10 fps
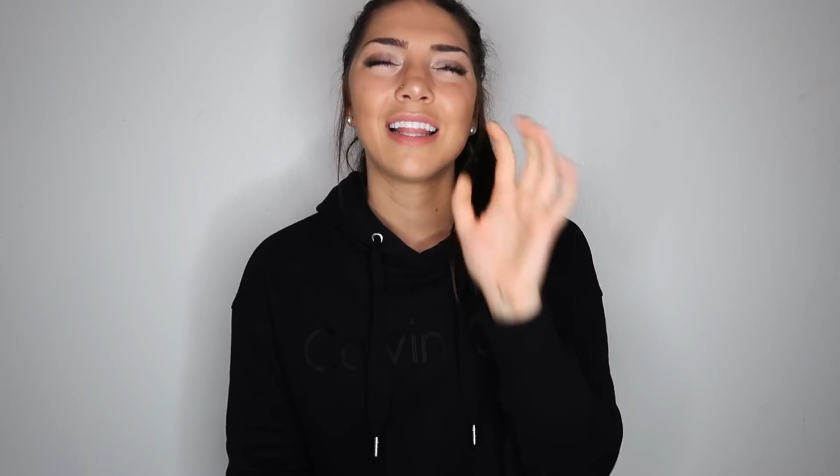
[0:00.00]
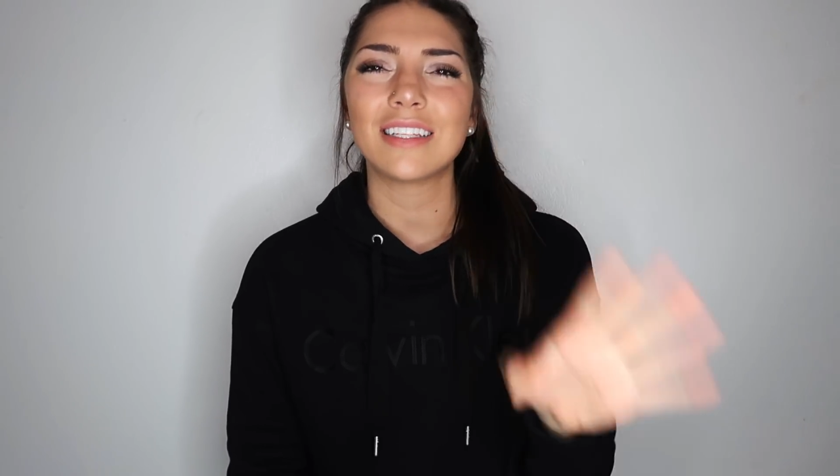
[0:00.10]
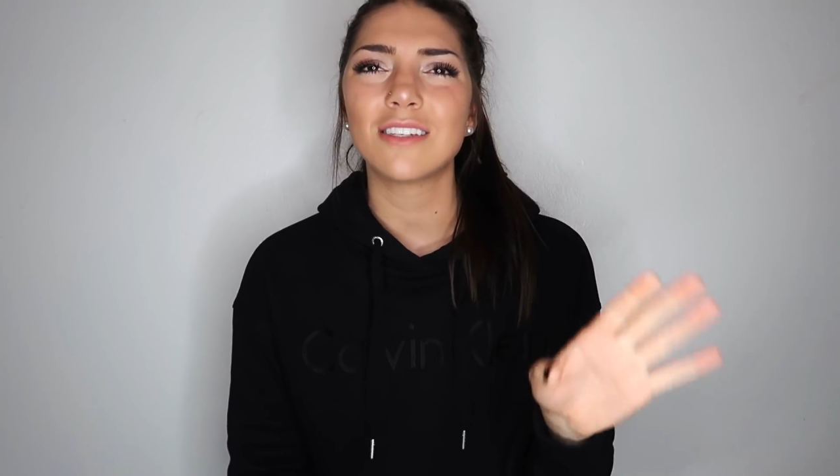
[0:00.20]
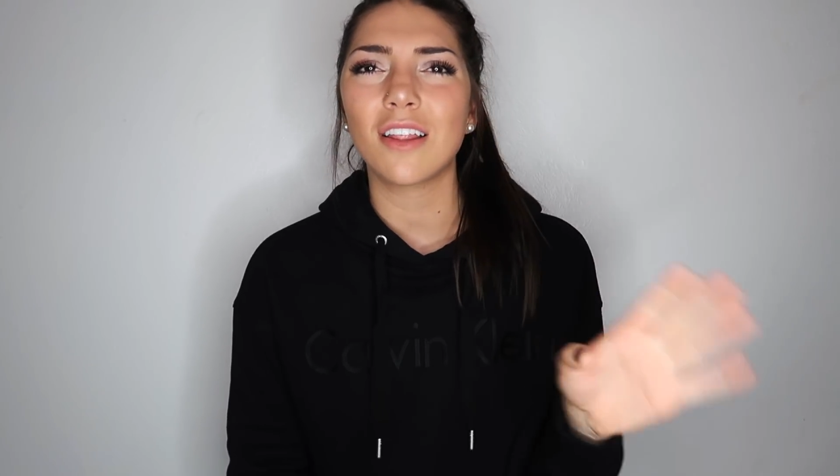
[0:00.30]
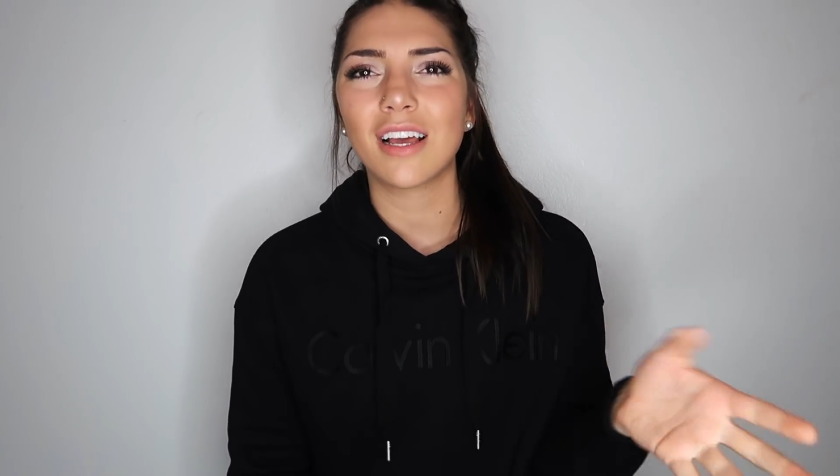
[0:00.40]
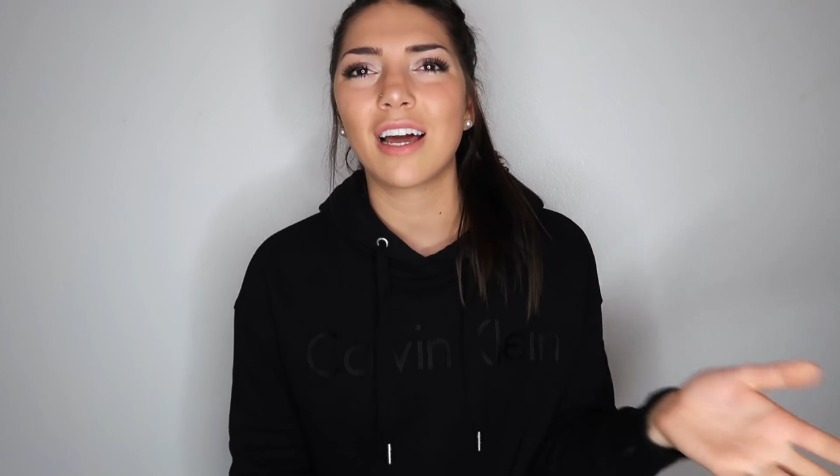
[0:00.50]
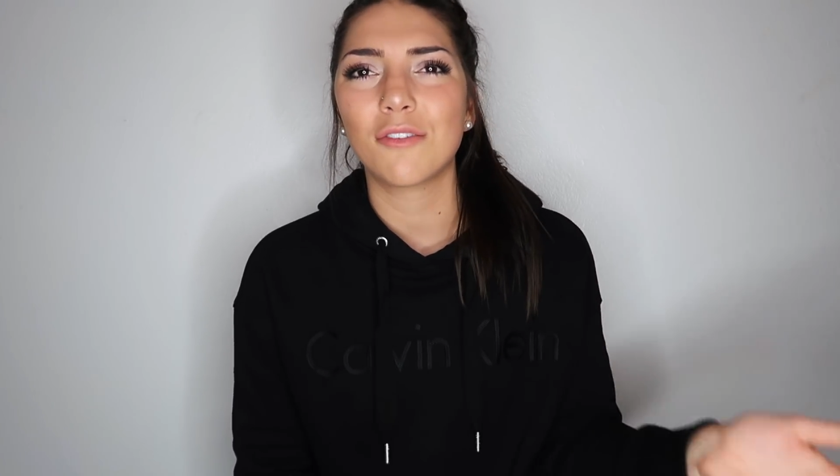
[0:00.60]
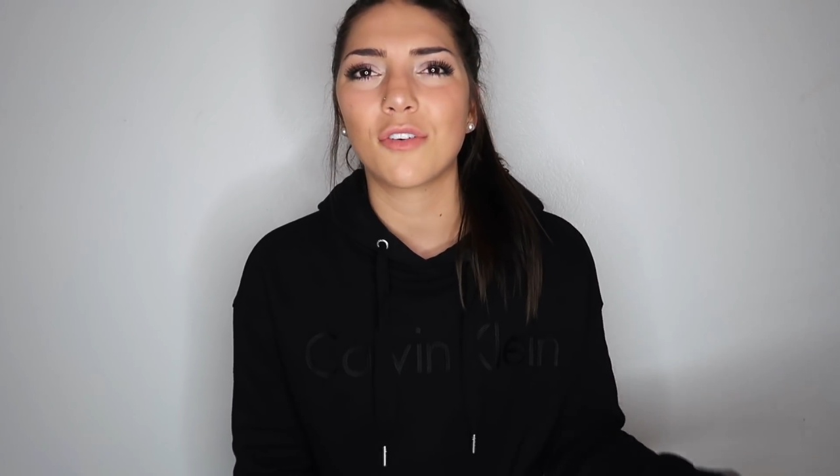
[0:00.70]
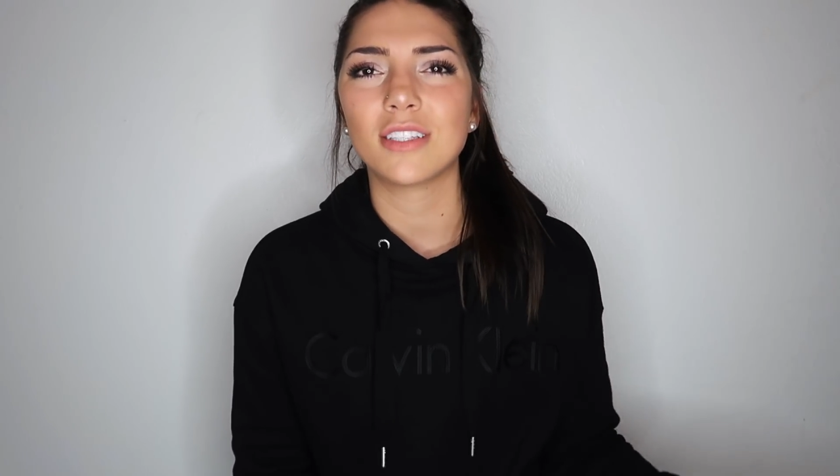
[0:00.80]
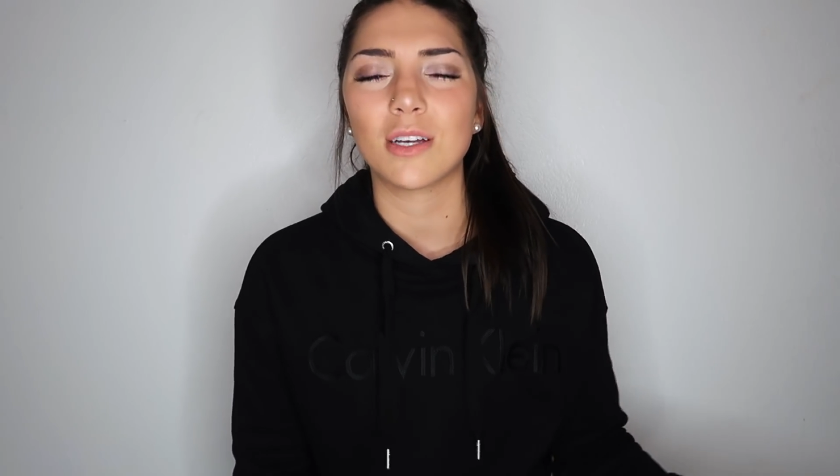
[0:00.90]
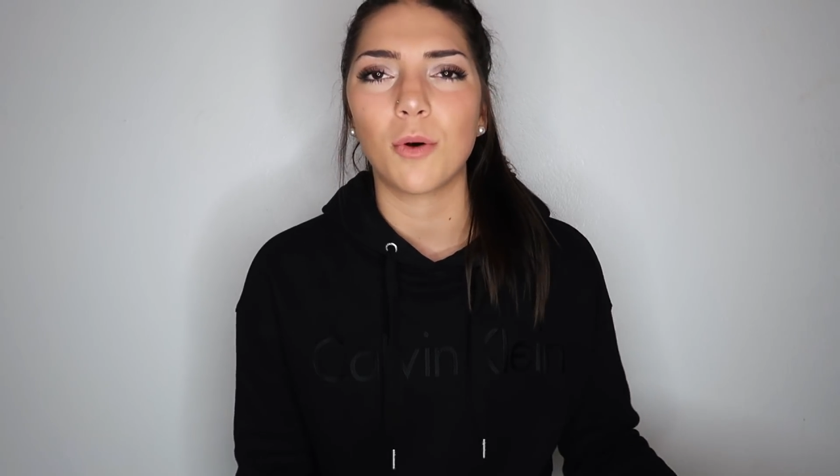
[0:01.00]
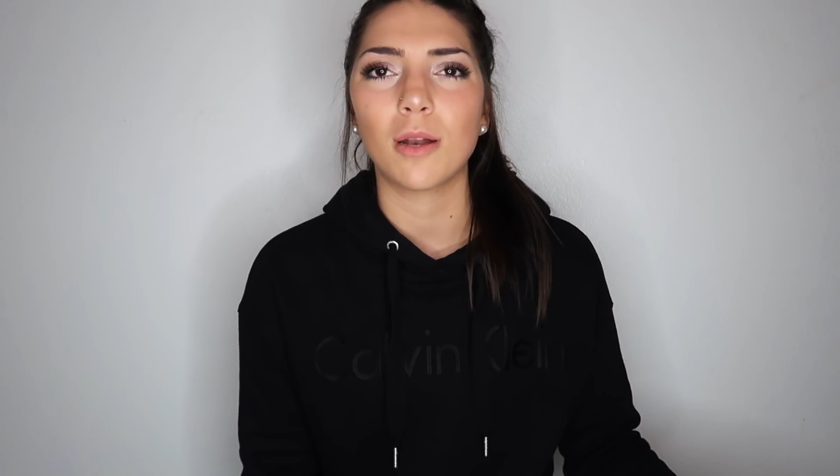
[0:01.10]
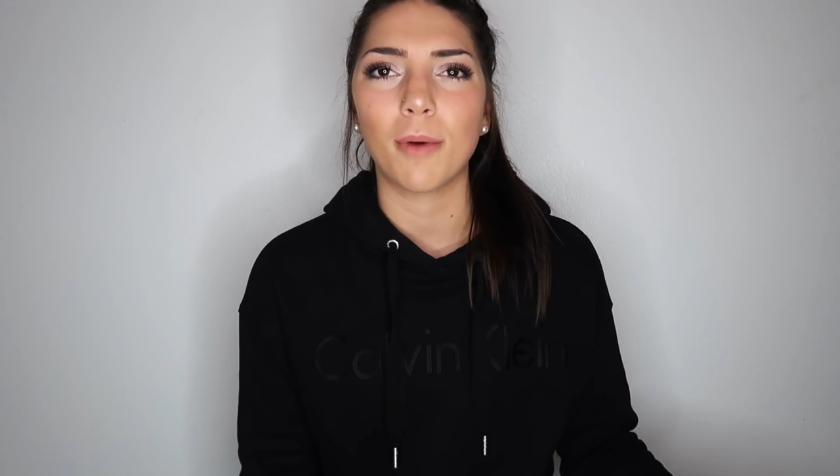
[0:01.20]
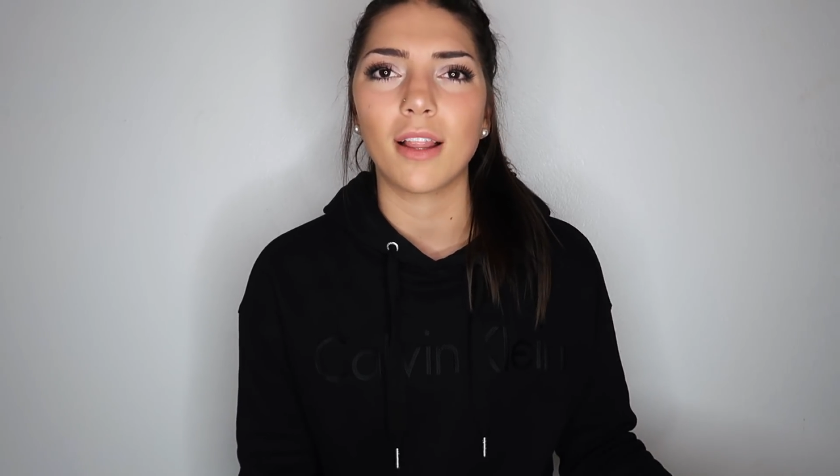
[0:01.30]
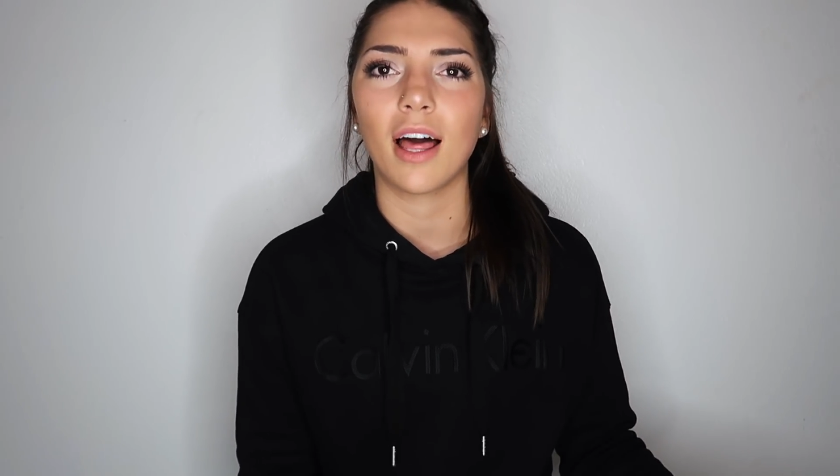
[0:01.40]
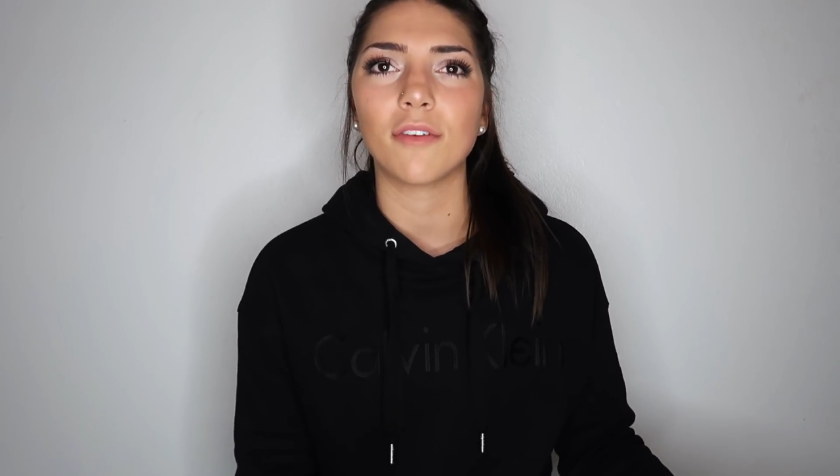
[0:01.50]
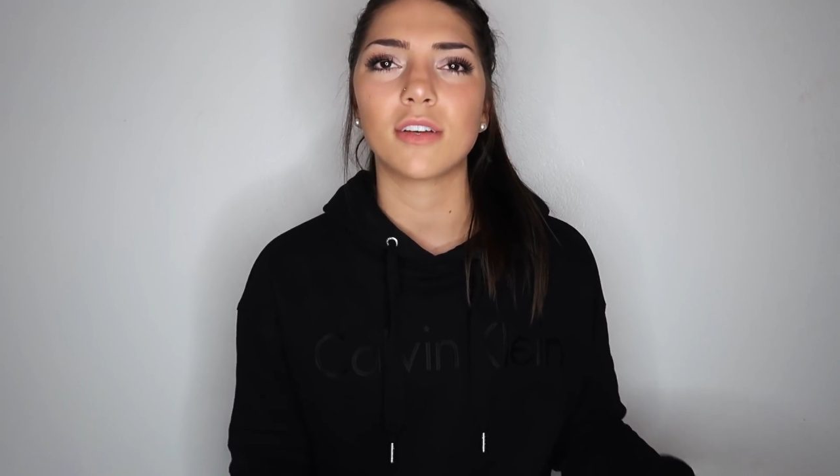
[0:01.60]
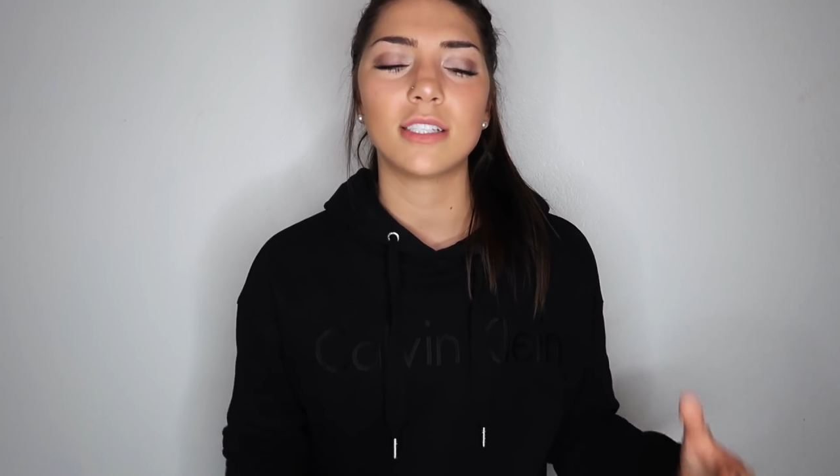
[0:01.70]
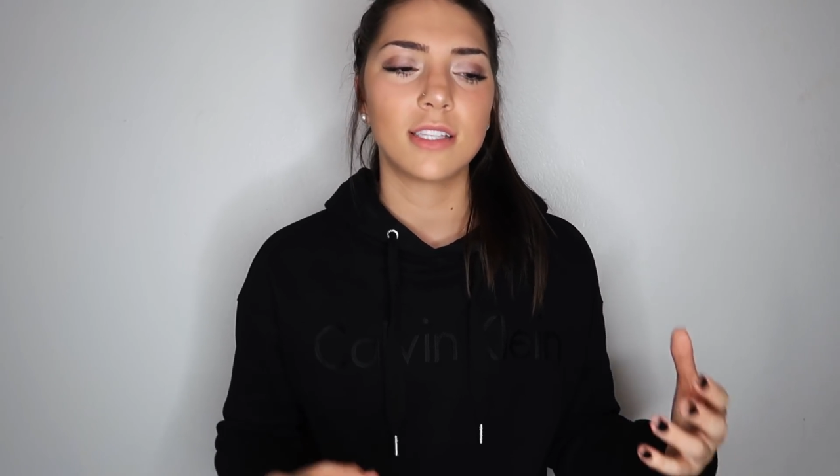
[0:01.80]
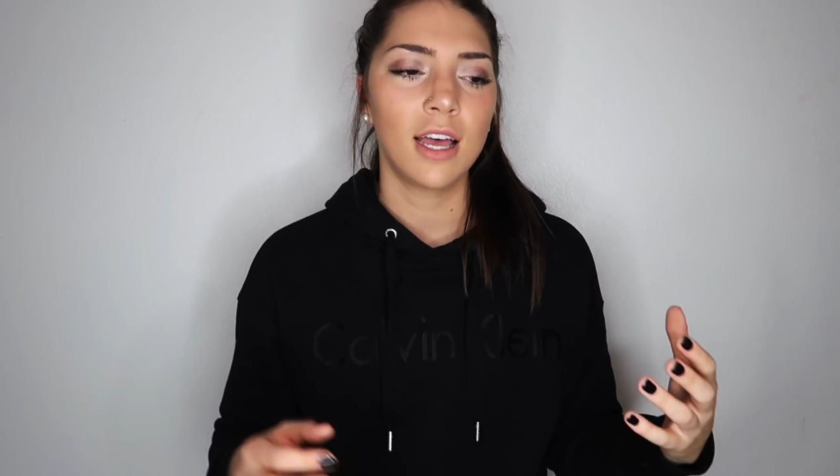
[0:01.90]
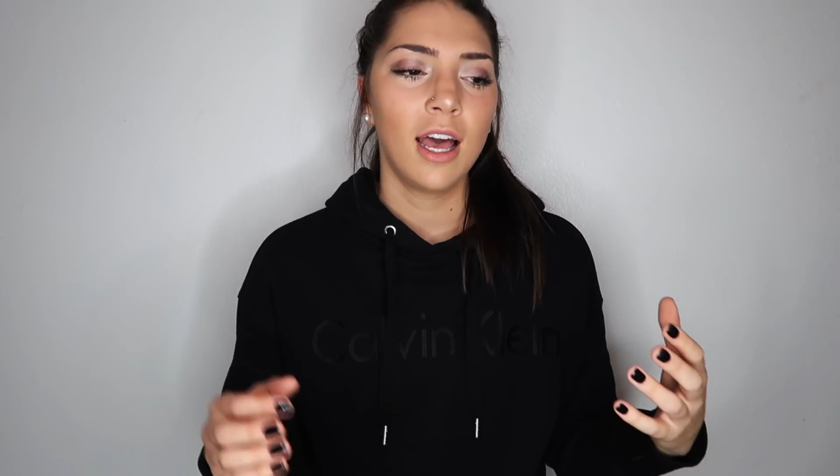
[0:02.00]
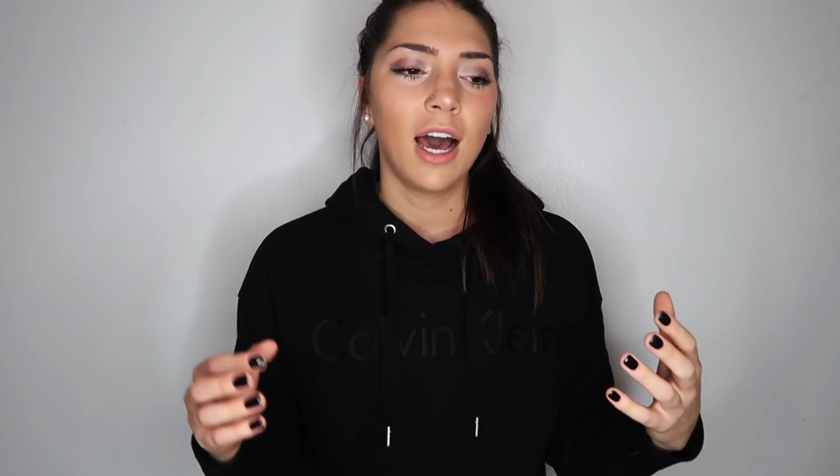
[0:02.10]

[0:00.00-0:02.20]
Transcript: that's not the kind of friends I want in my life, because